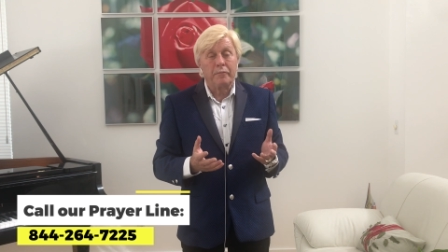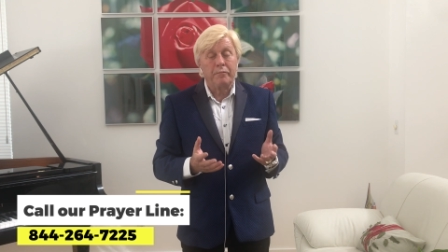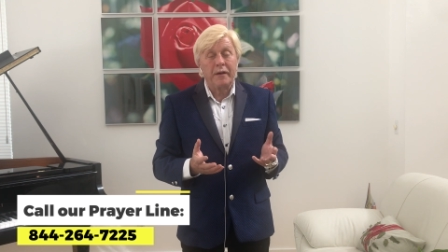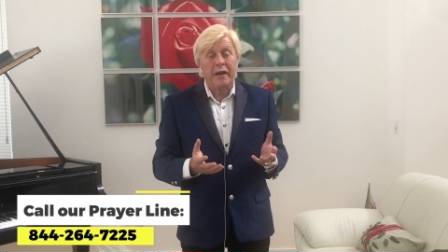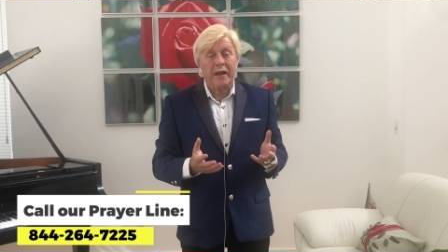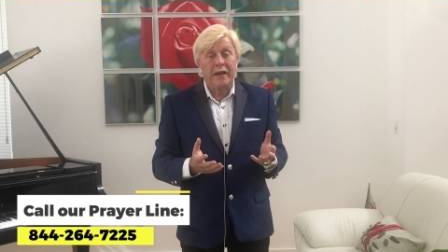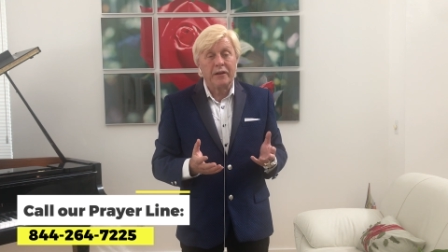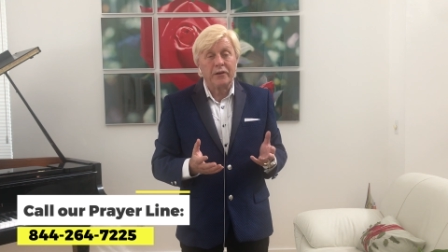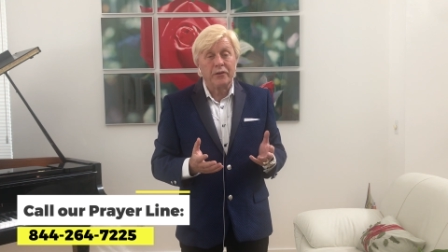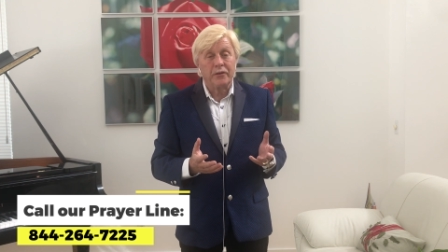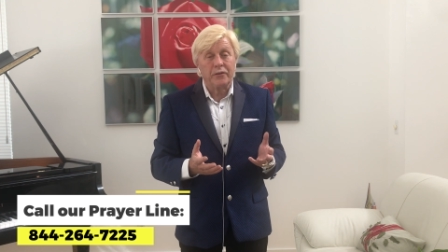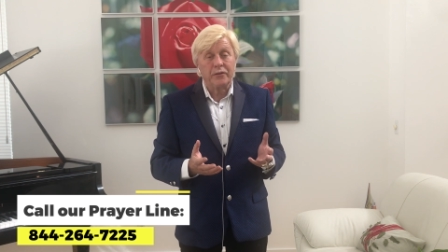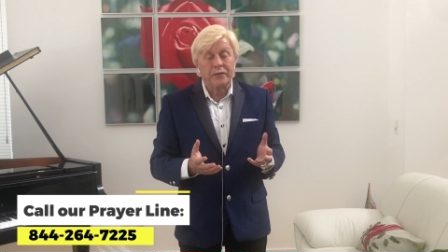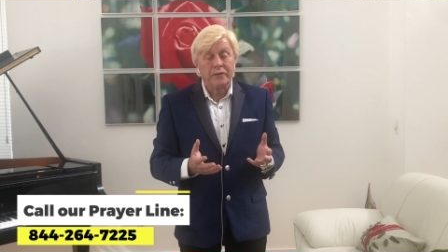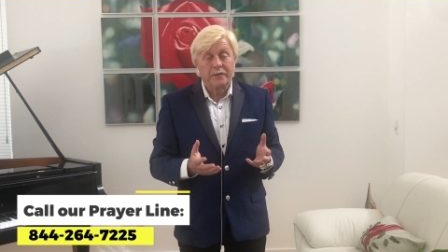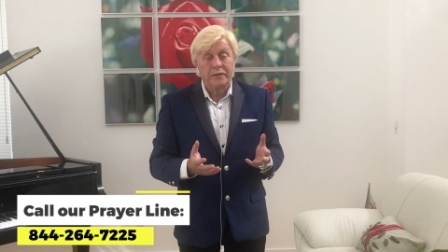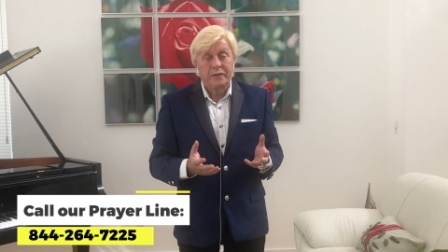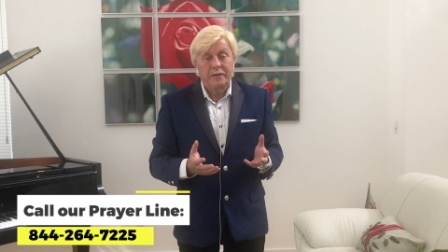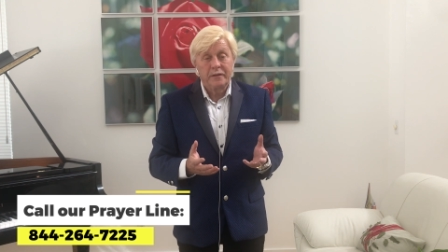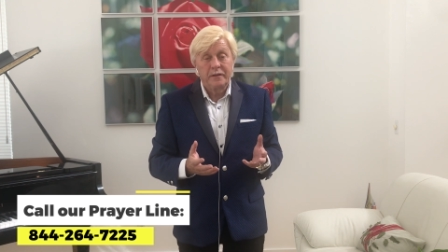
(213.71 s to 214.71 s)
a battle.
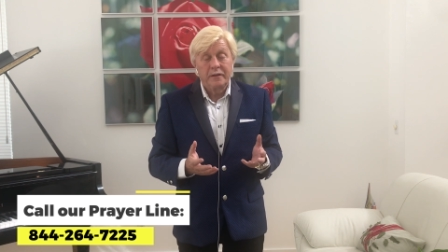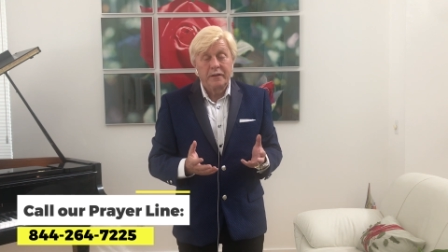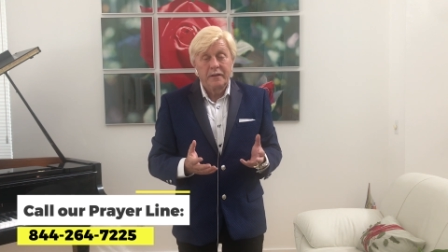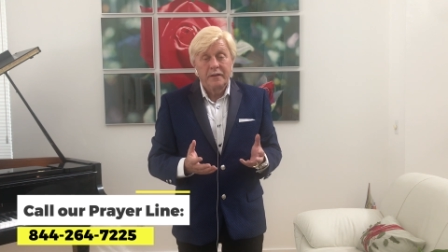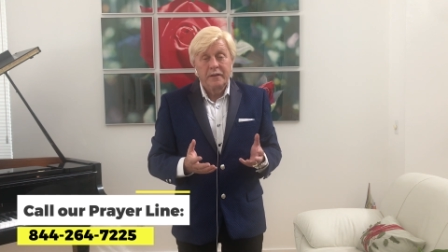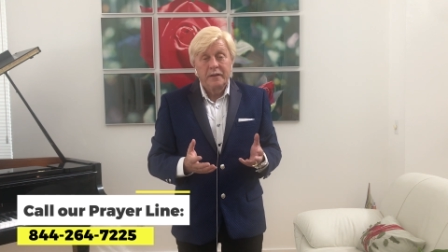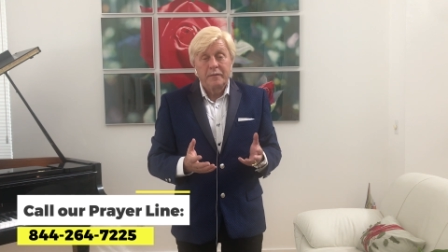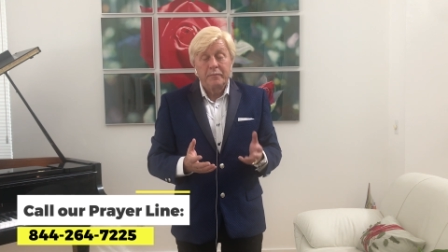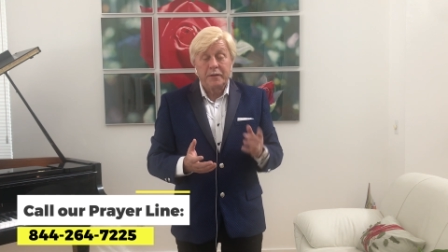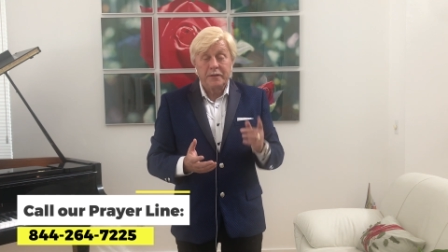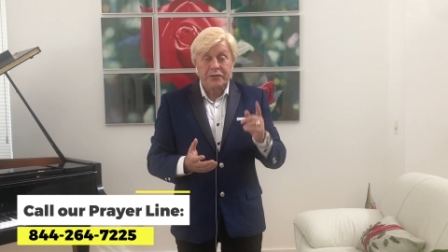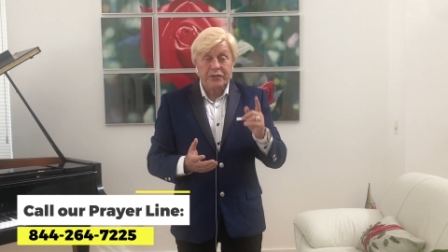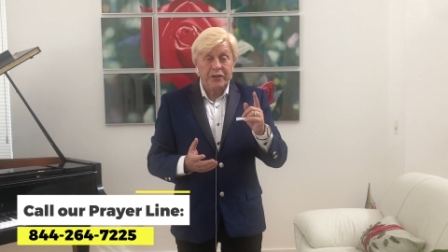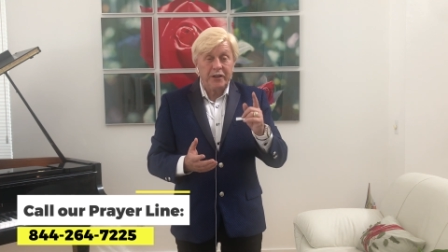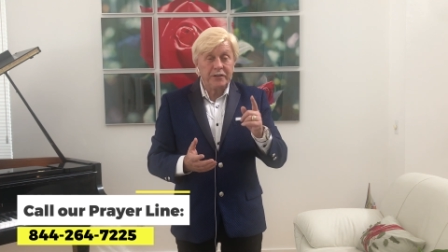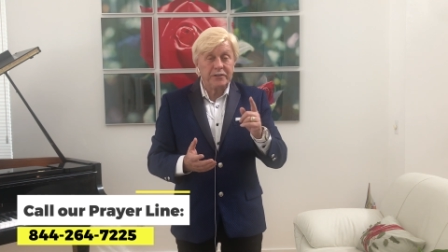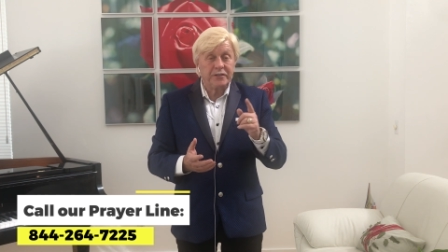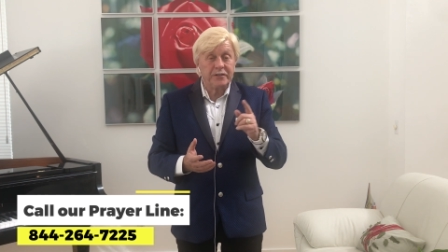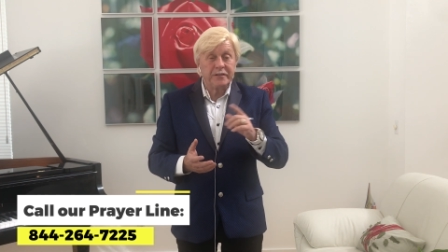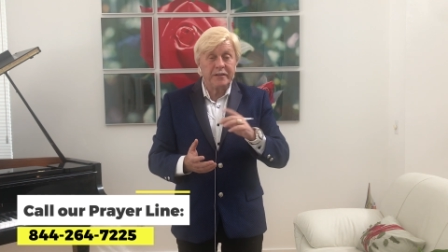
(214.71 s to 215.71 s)
But
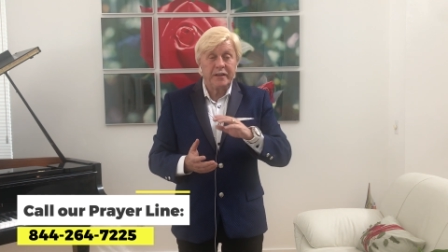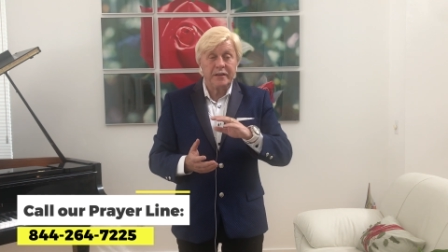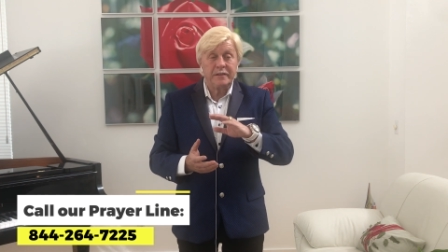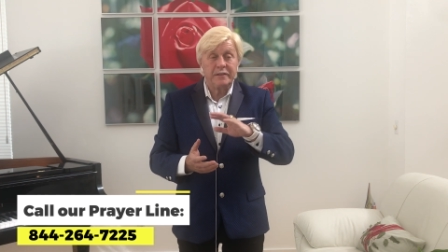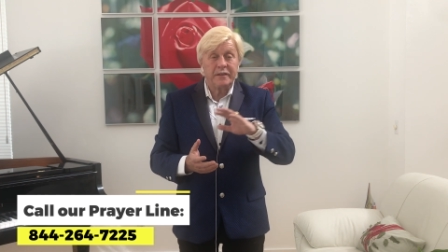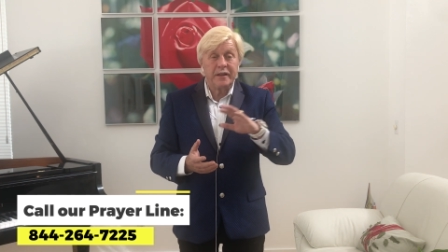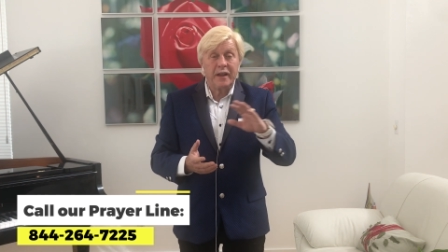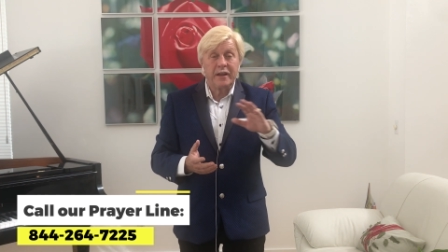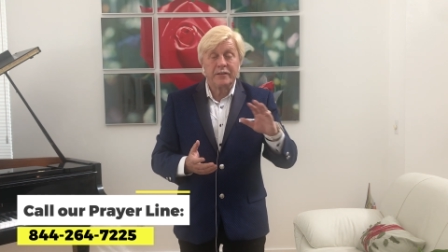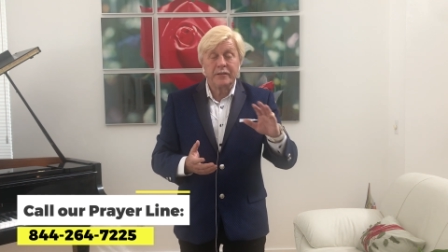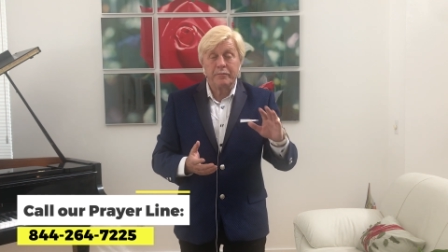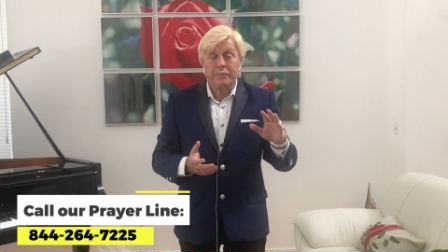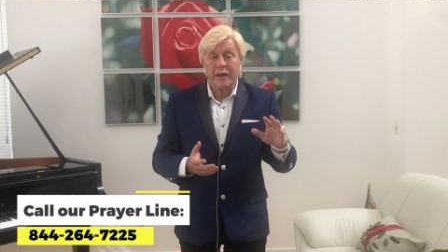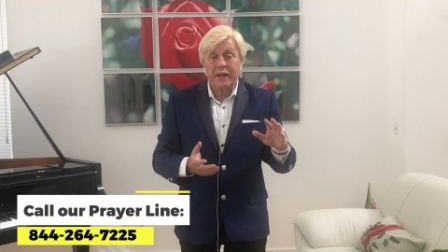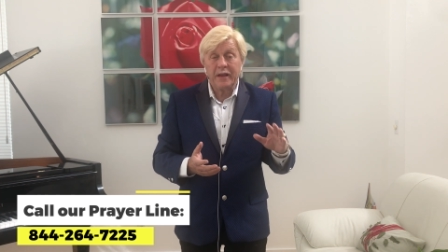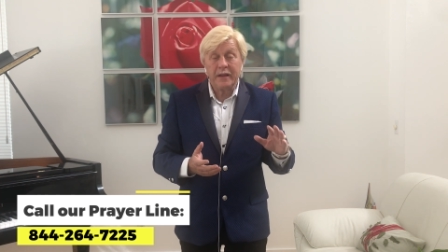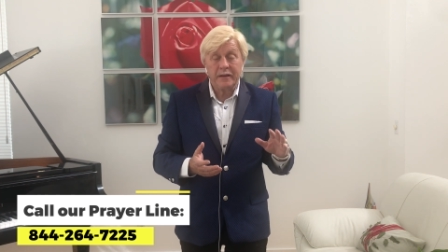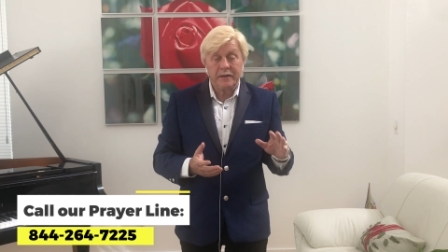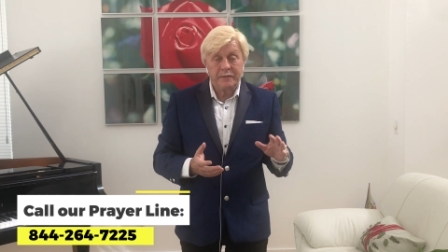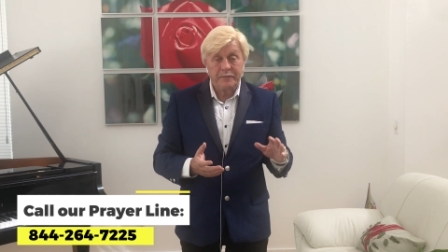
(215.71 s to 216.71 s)
Jesus didn't take the
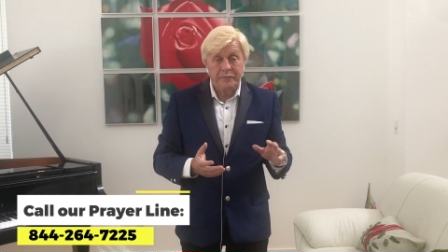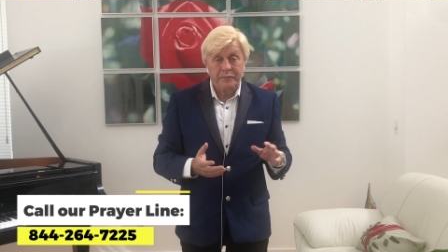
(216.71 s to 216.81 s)
bait.